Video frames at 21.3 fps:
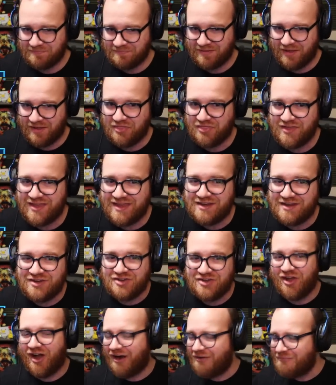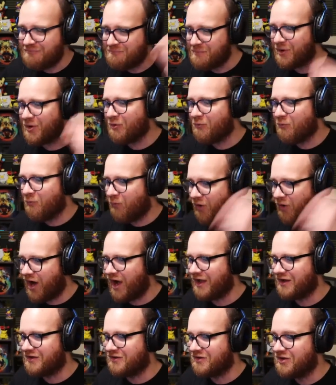The
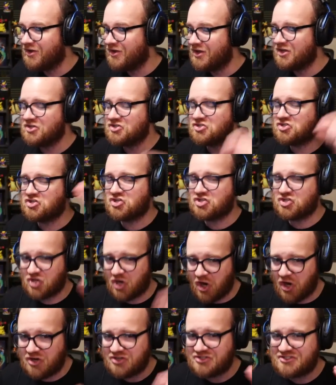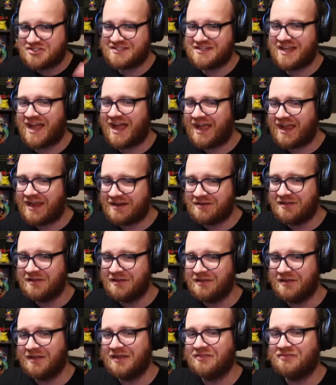#1 sure sign
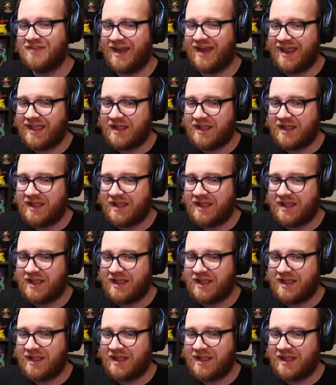that a